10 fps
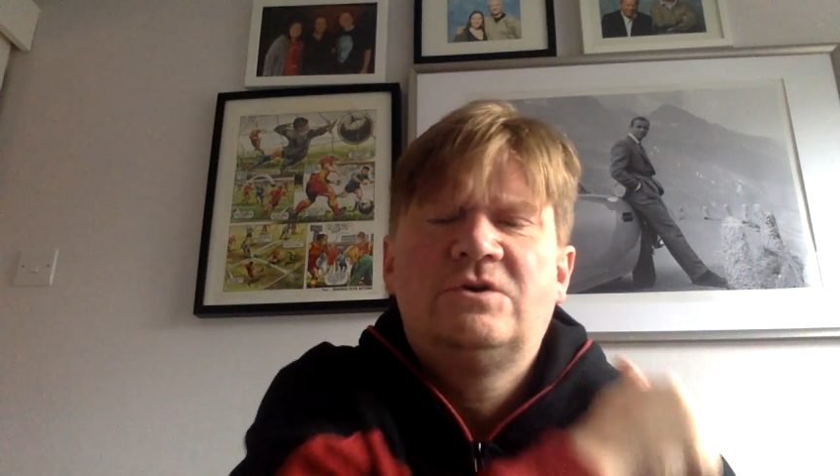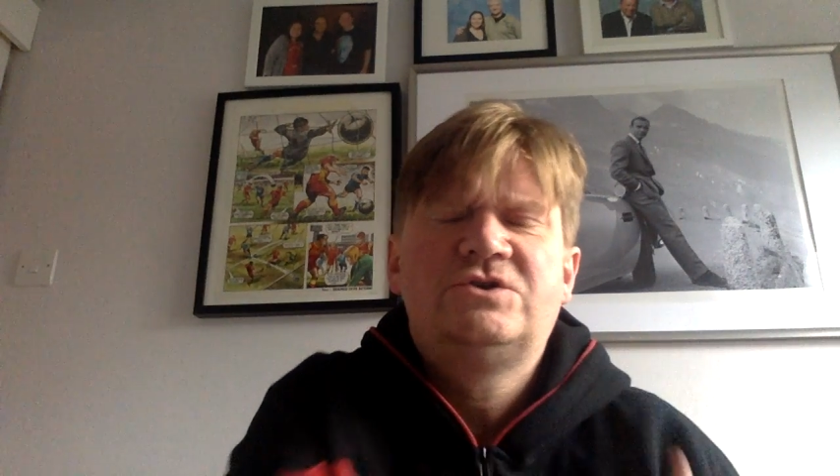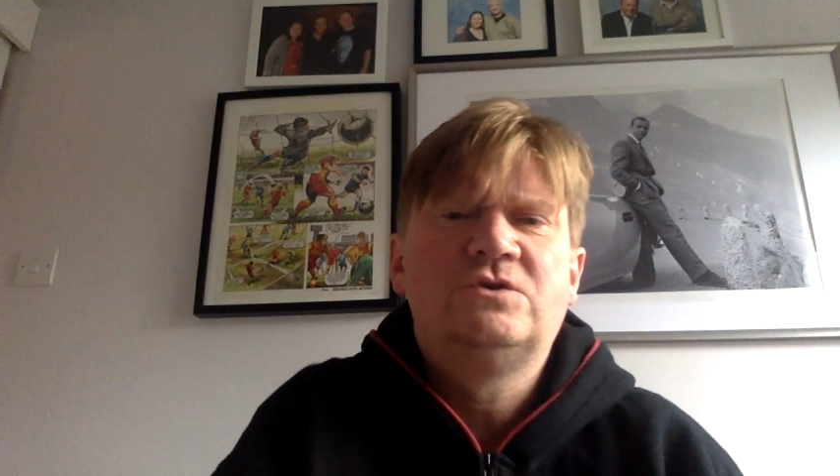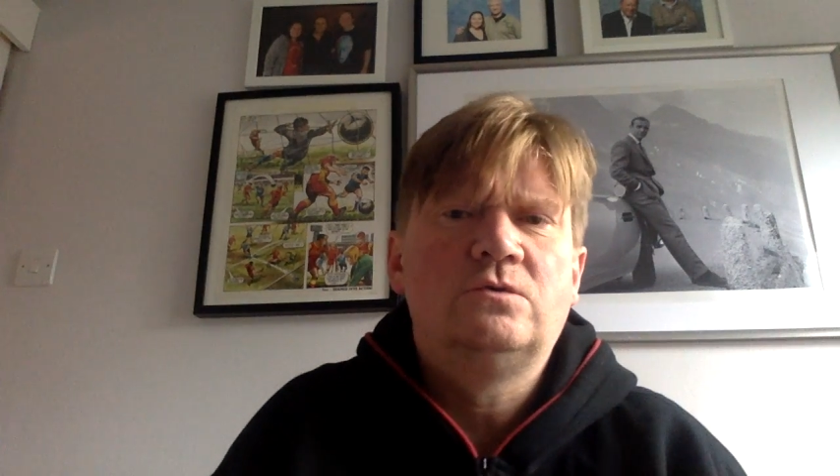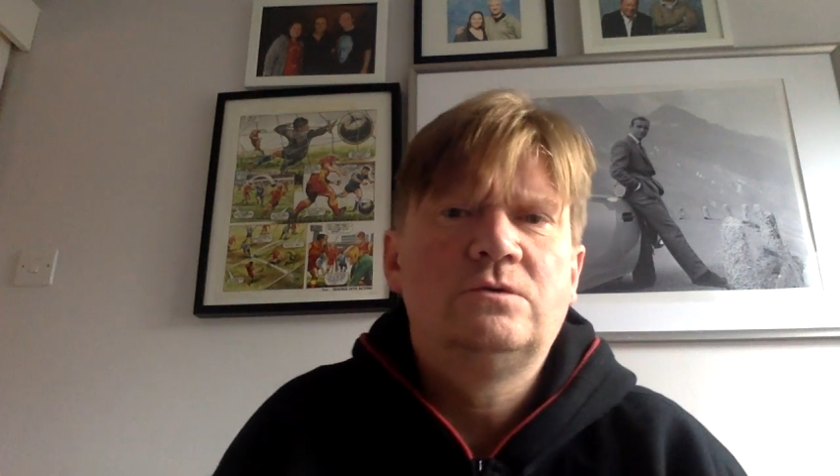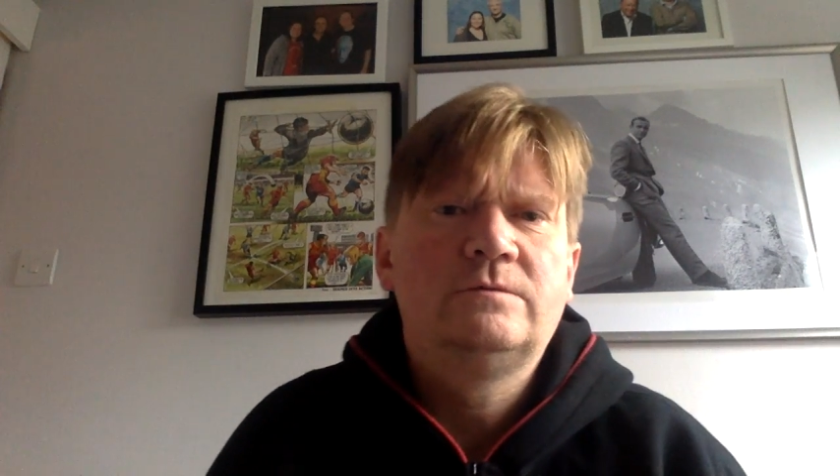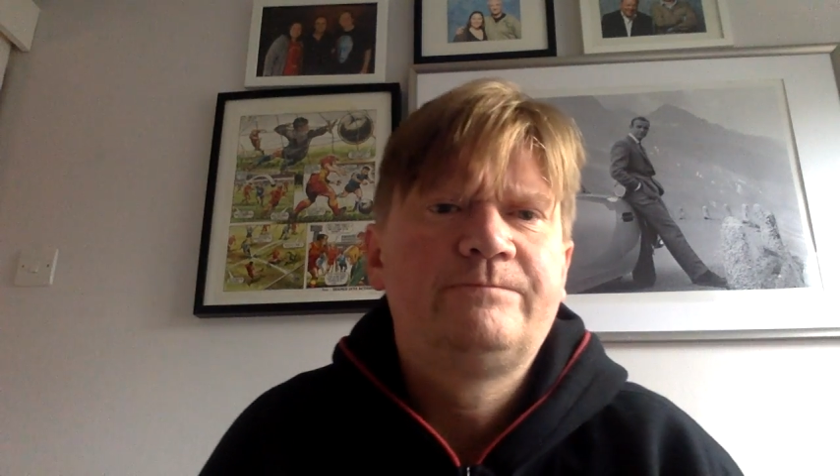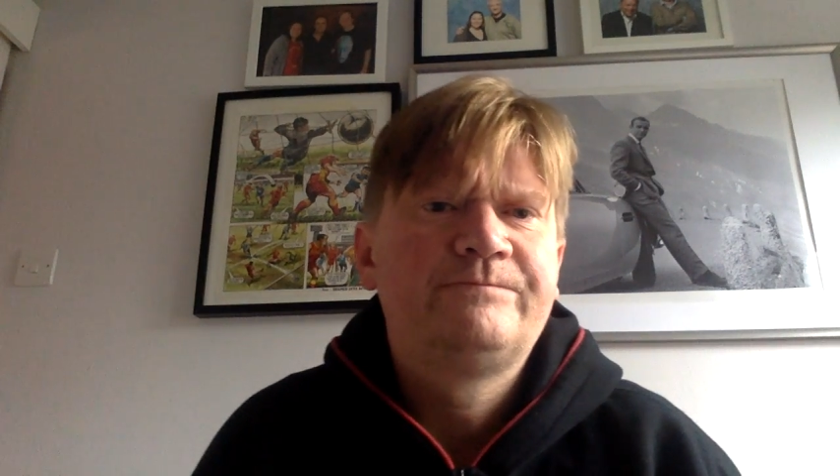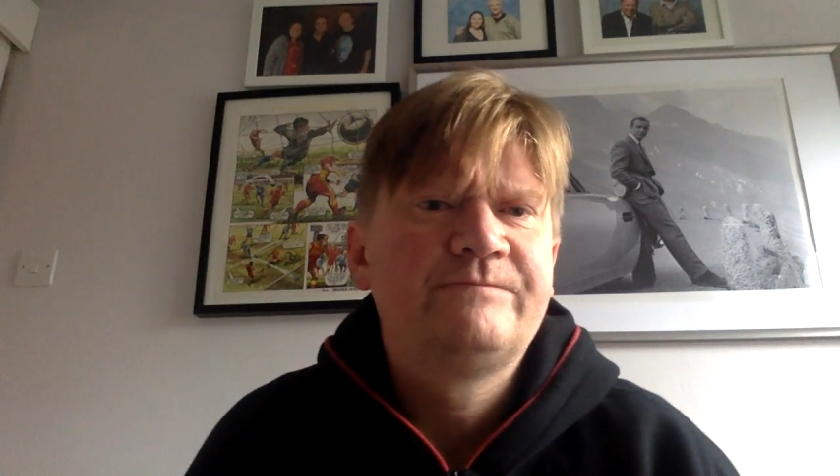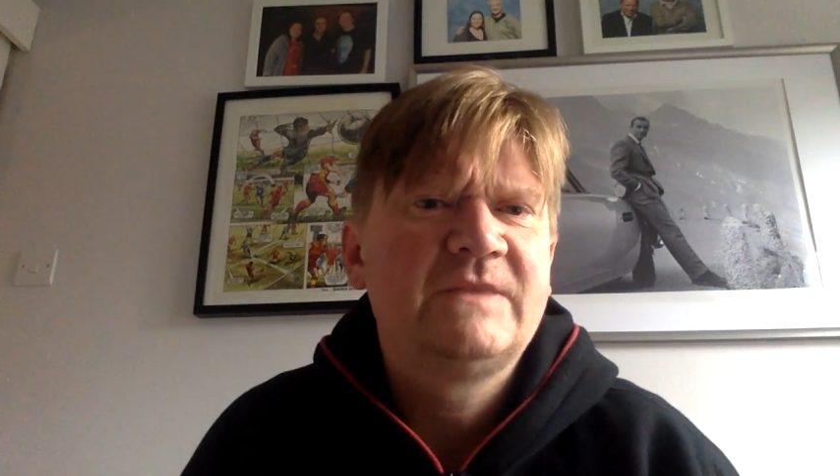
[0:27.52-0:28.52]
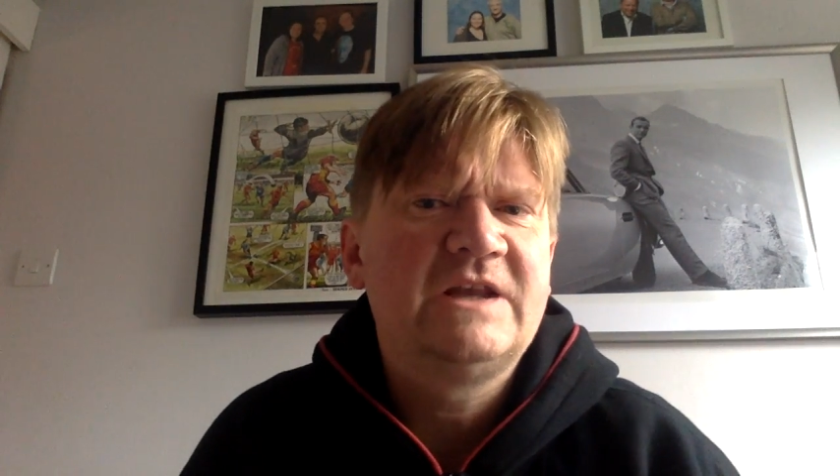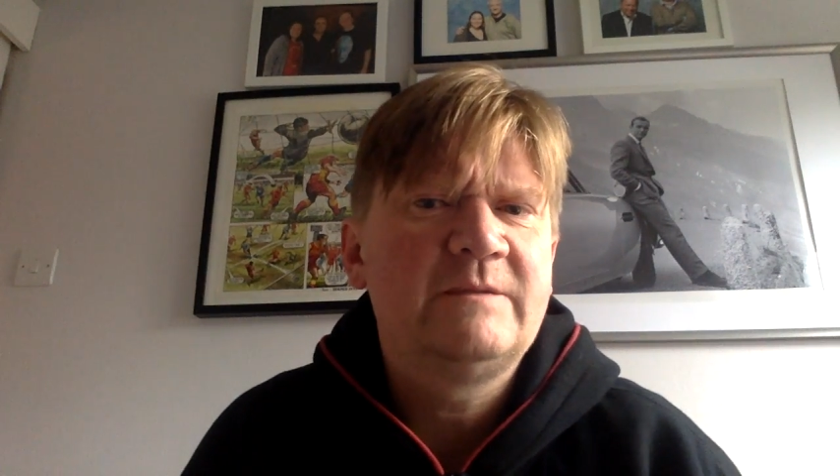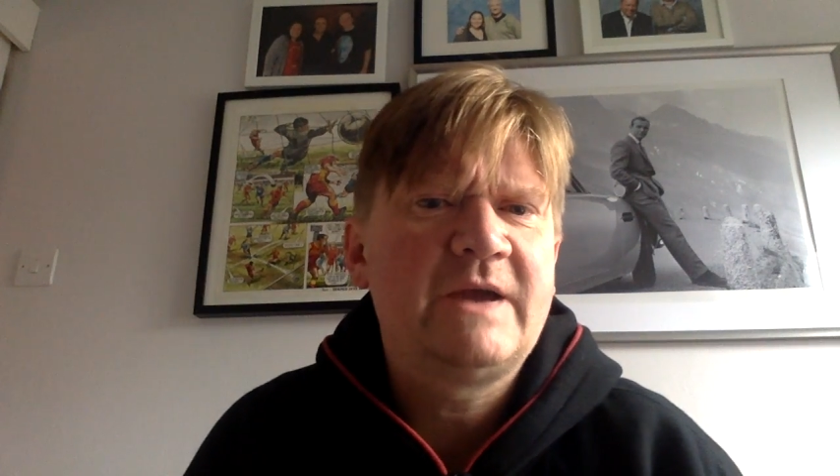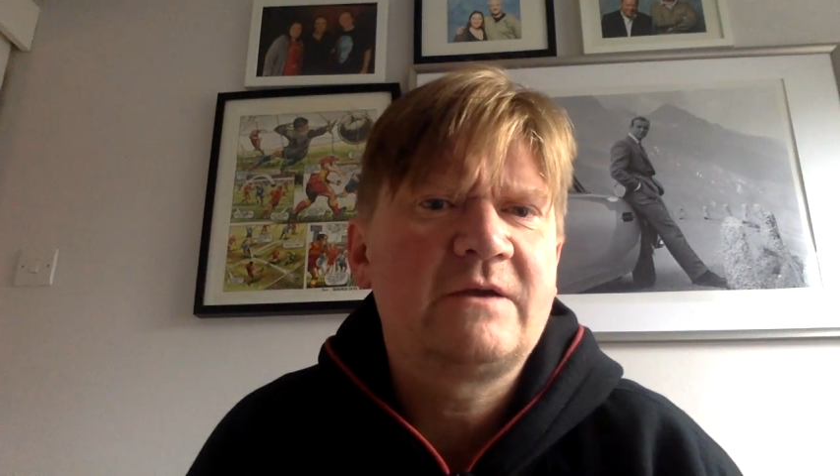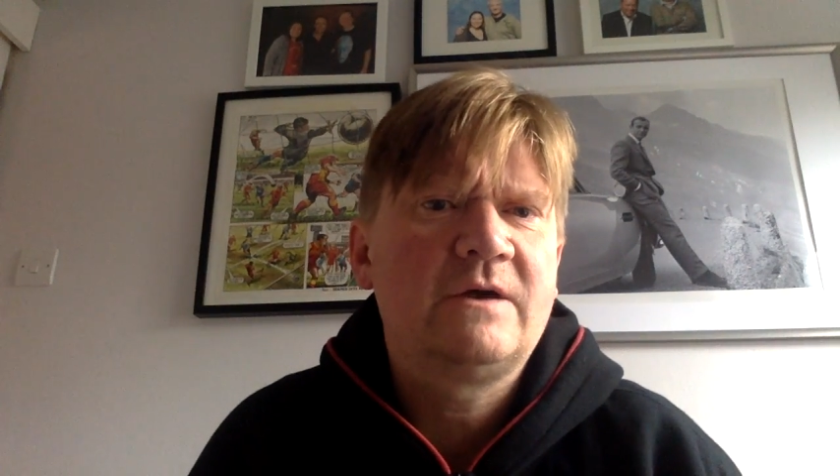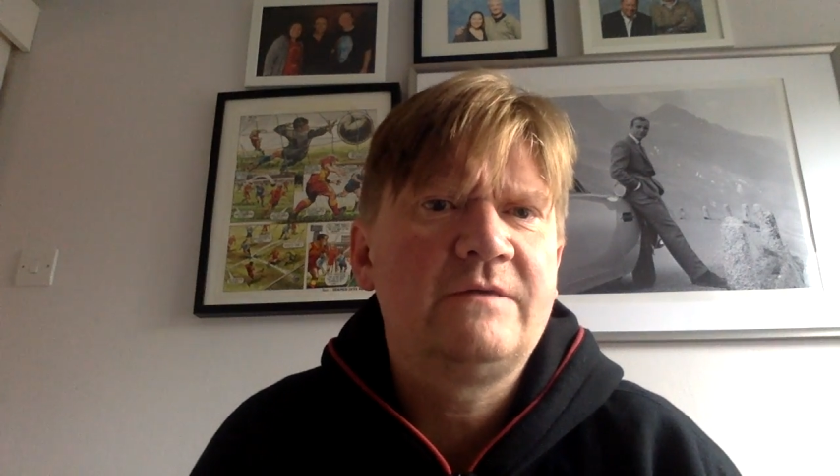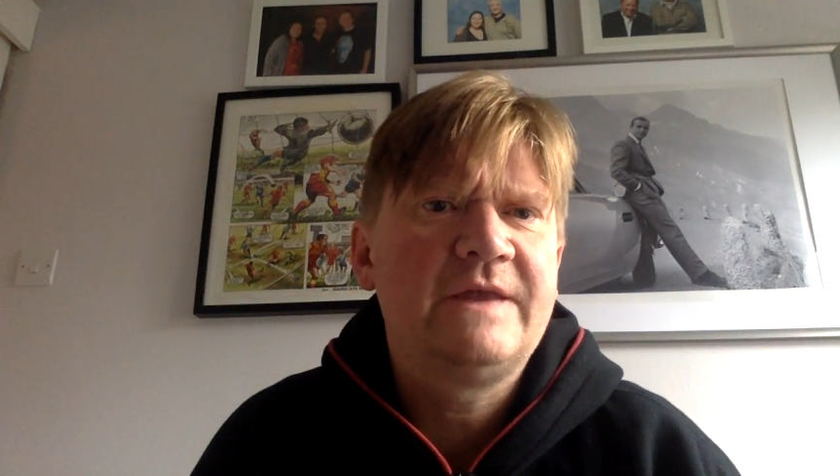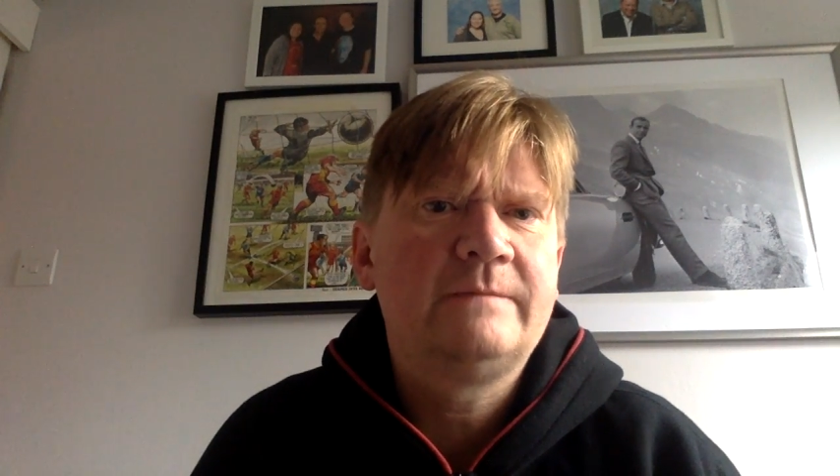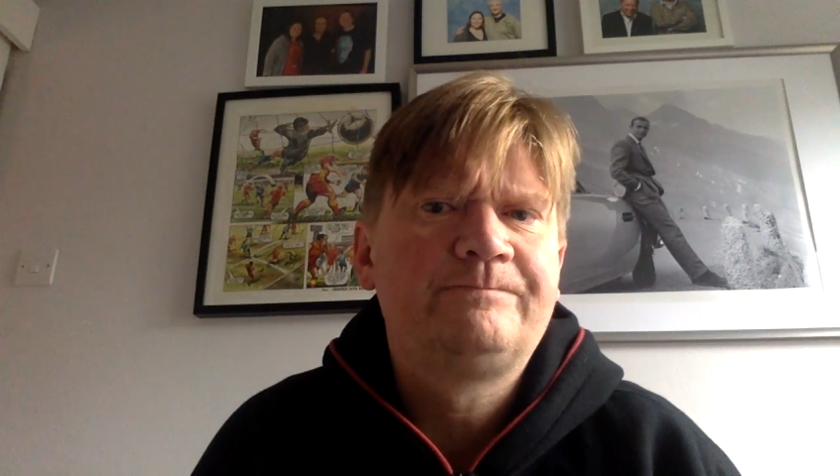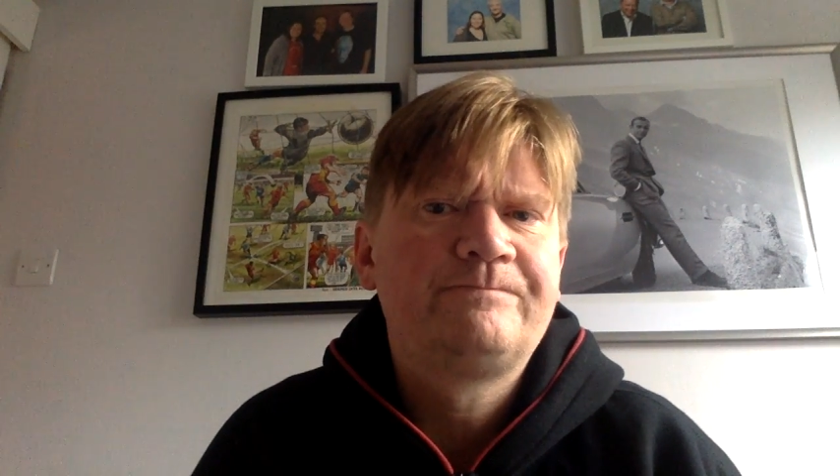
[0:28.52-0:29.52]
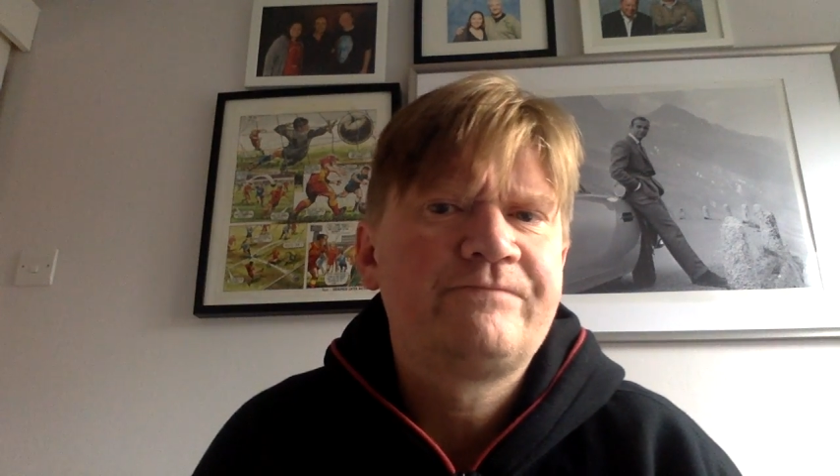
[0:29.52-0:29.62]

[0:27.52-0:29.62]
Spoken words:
Sean in the background there.